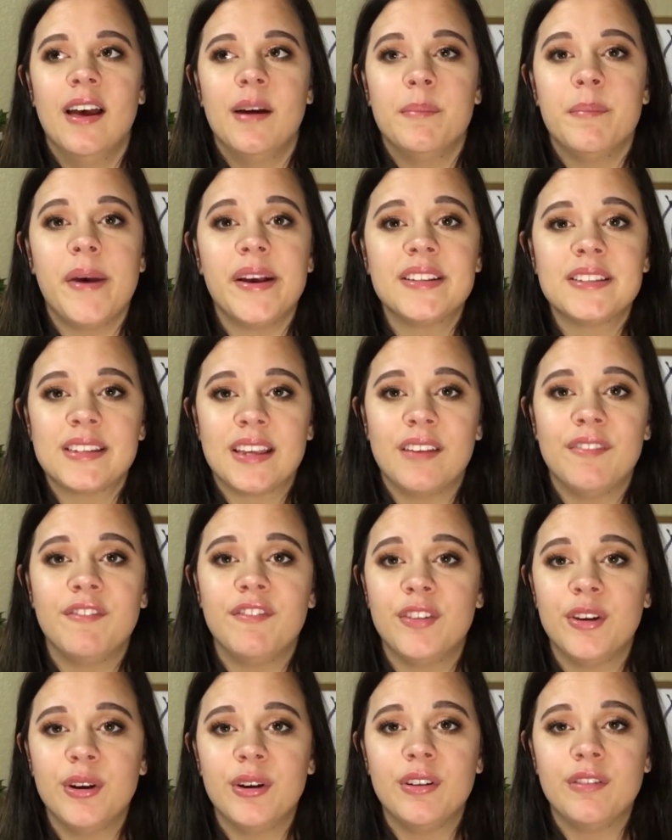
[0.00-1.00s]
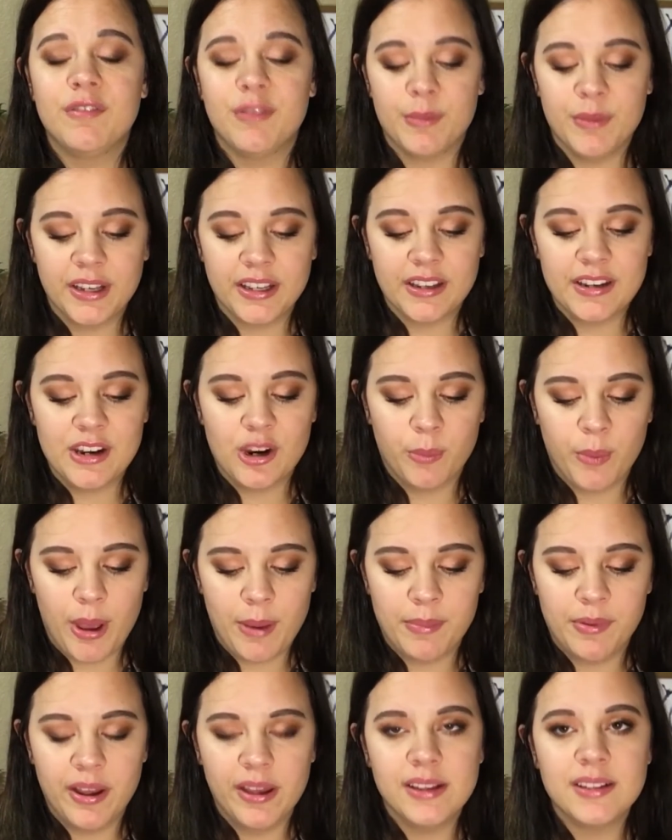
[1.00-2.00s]
Mexican food from like a nearby
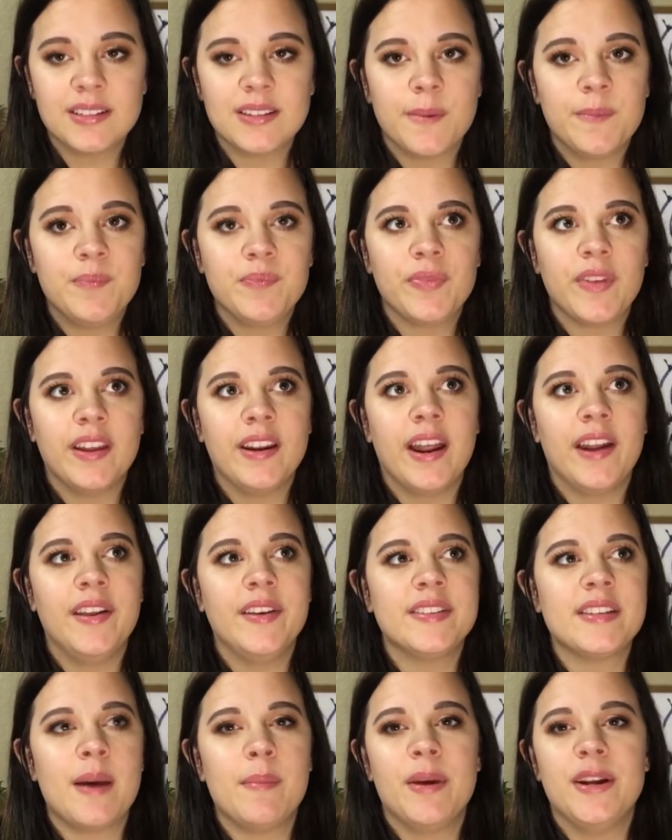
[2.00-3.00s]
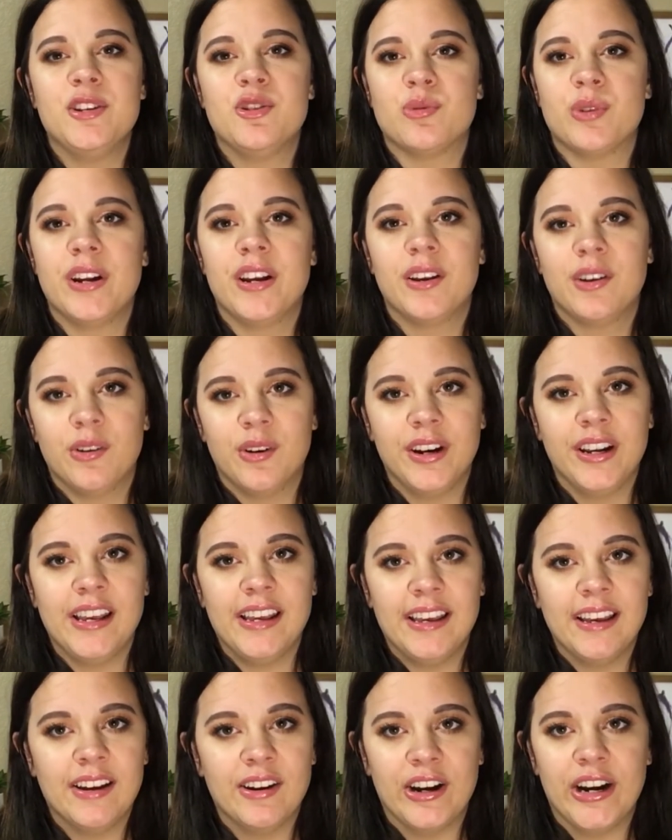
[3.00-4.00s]
place, and anytime I drink or
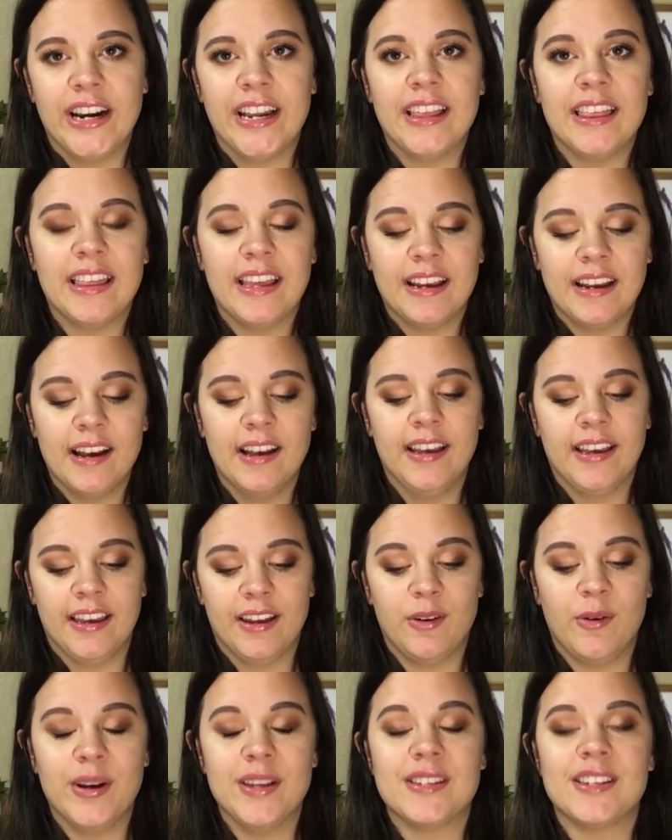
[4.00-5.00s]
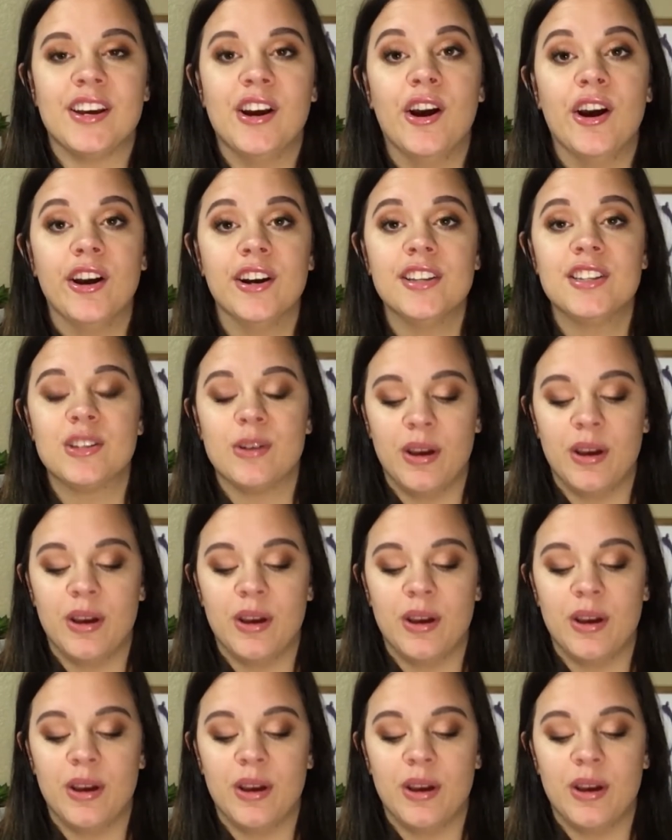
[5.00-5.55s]
eat or anything, like, it always hurts.